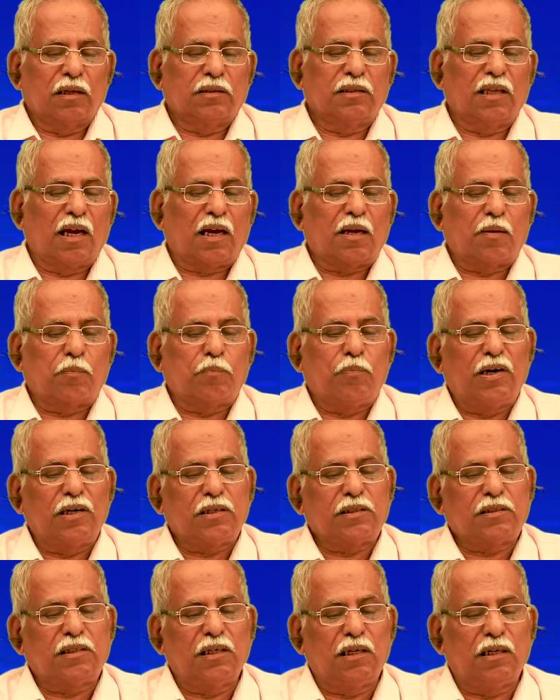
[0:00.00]
the
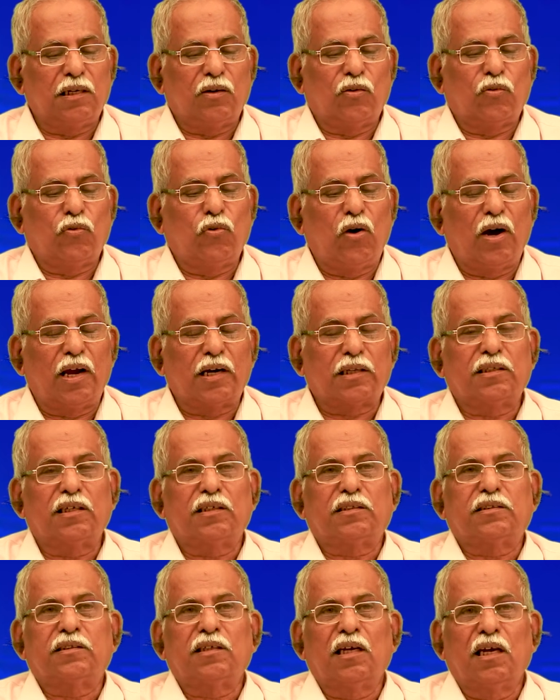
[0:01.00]
person who are
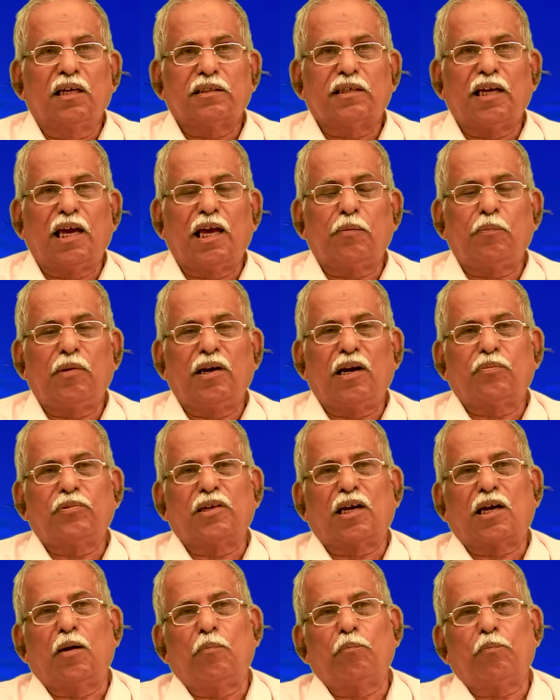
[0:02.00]
the chairman of
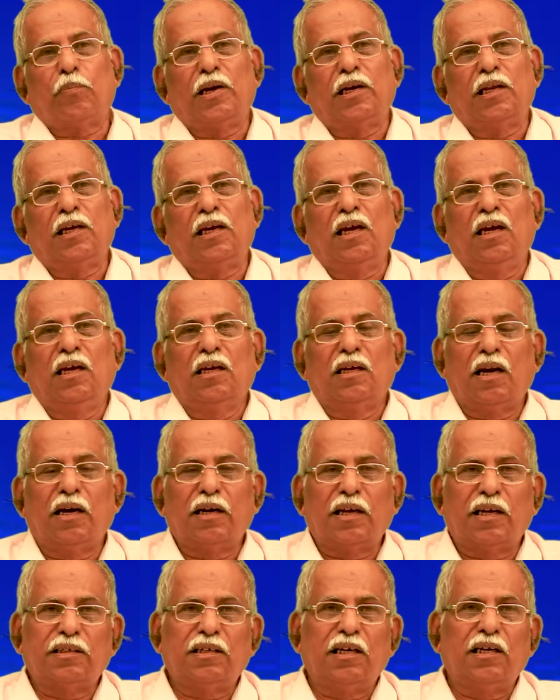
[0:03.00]
the company
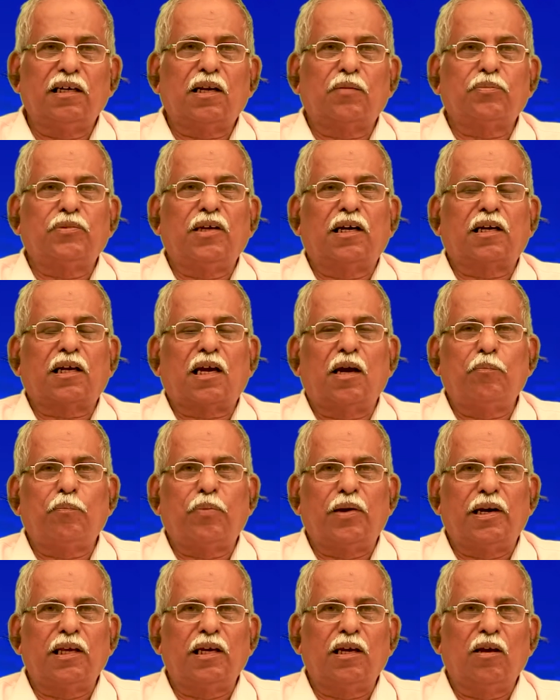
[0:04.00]
and agent of that
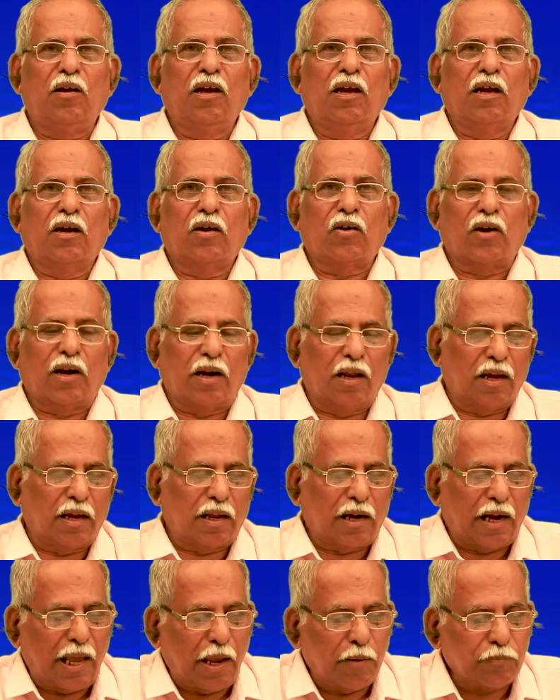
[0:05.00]
company,
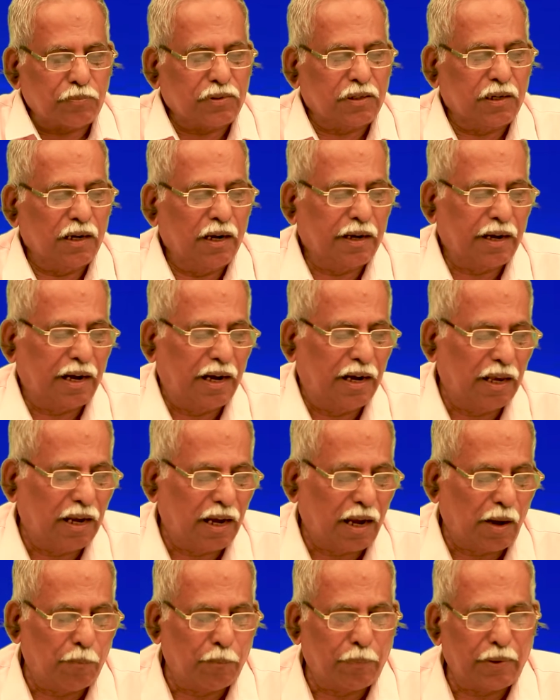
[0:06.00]
GLAM's
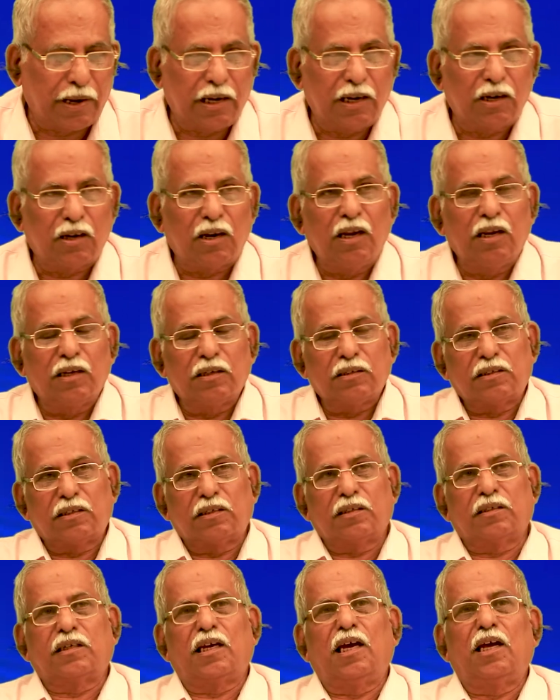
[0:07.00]
trading company.
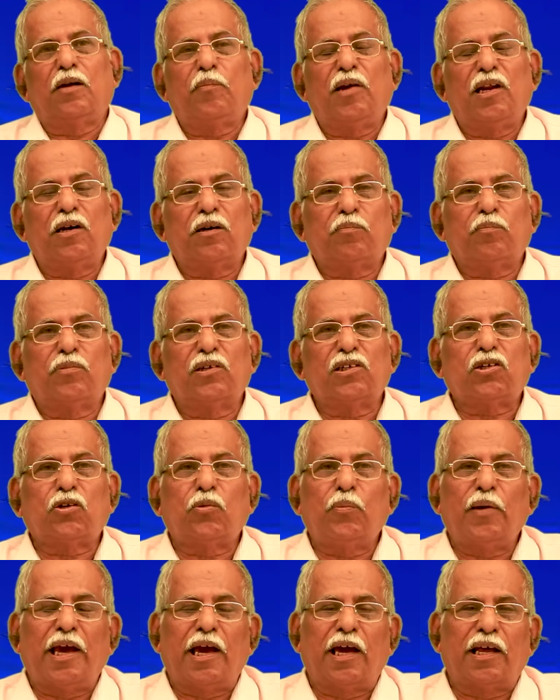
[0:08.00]
Chairman
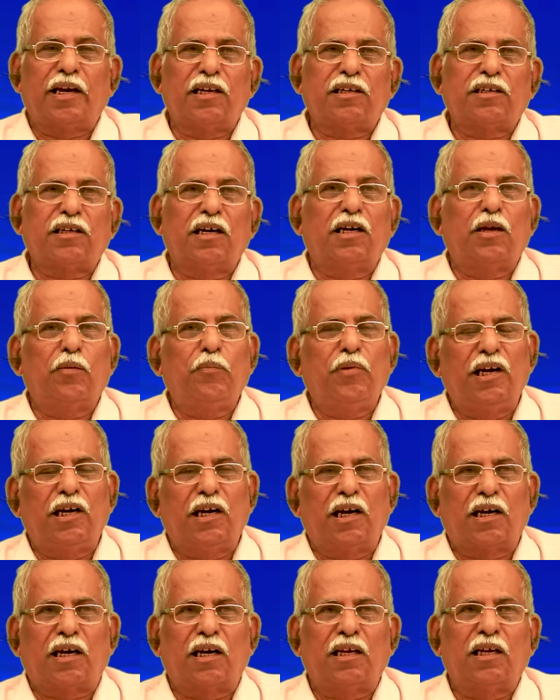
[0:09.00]
must be arrested
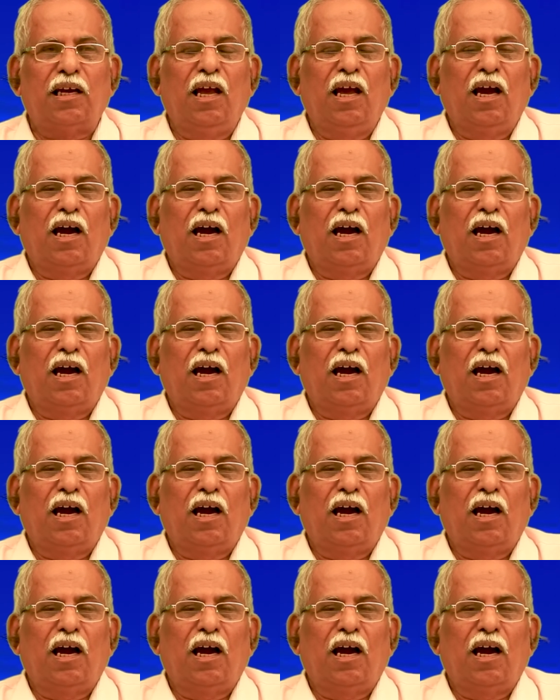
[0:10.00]
immediately.